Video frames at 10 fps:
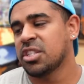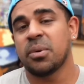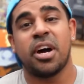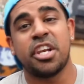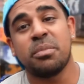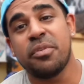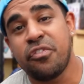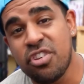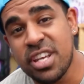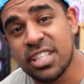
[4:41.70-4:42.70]
our number
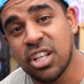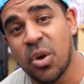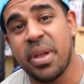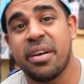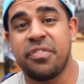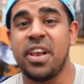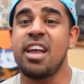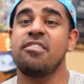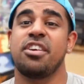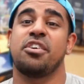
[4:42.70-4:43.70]
3 slot, we have
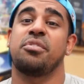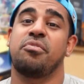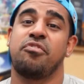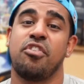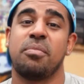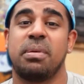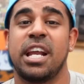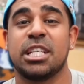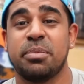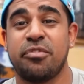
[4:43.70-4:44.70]
Flareon from
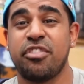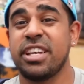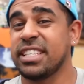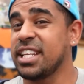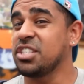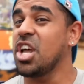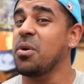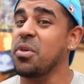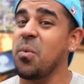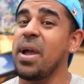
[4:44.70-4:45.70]
Plasma Freeze, and there's no
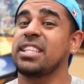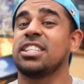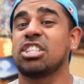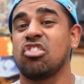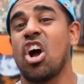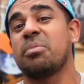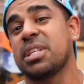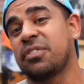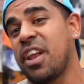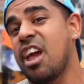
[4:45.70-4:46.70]
other way to describe
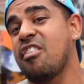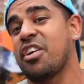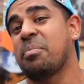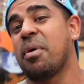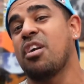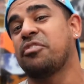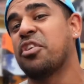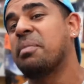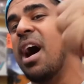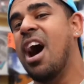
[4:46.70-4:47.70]
this Flareon apart
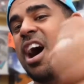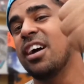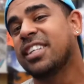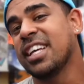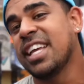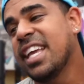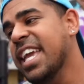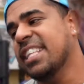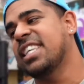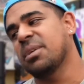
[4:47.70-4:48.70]
from hard
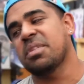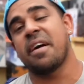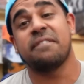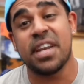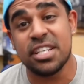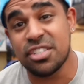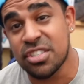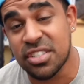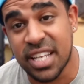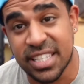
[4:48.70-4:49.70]
hitting. With that
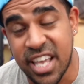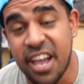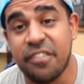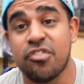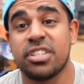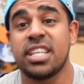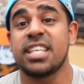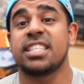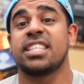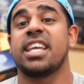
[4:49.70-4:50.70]
Vengeance attack for a
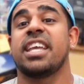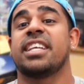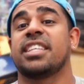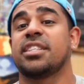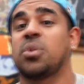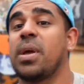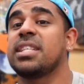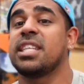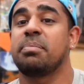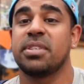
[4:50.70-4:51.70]
DCE, it did
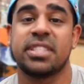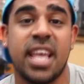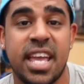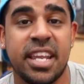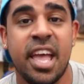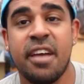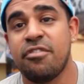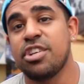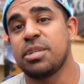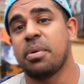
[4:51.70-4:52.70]
20 plus 10
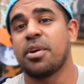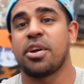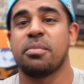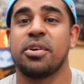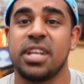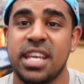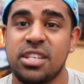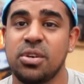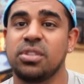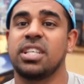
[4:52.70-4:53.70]
for each Pokemon in
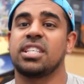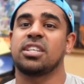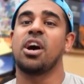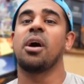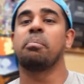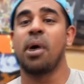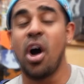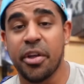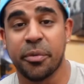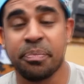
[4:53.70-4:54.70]
your discard
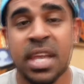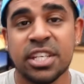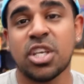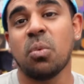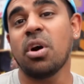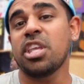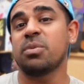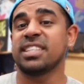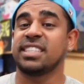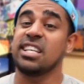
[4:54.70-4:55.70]
pile. So what you
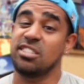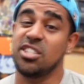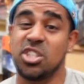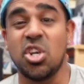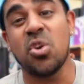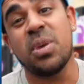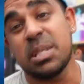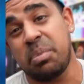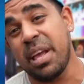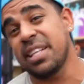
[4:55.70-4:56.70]
essentially do is
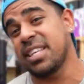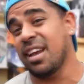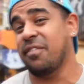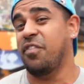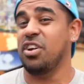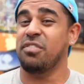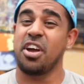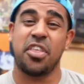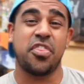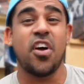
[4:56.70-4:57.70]
play a deck full of
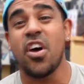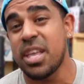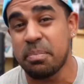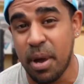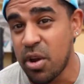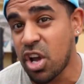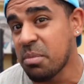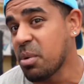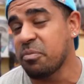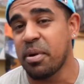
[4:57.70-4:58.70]
like 30
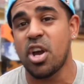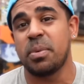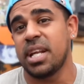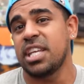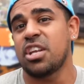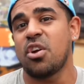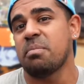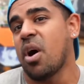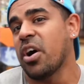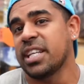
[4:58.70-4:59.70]
Pokemon, with Pokemon that you don't
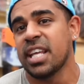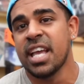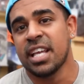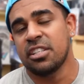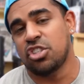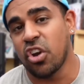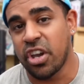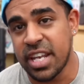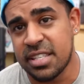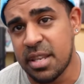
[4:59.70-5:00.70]
mind
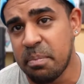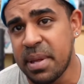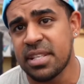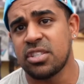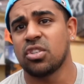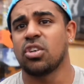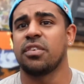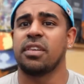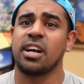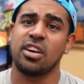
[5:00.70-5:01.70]
chucking into the bin, sort
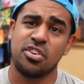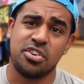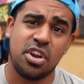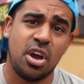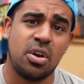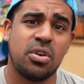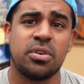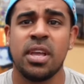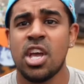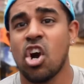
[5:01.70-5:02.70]
of like
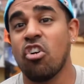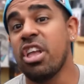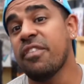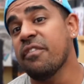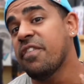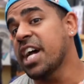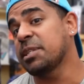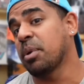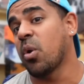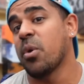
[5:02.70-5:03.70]
Unknown, or even
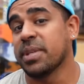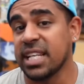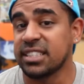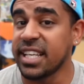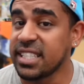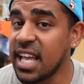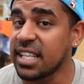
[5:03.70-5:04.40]
Vesperchrome, which has the exact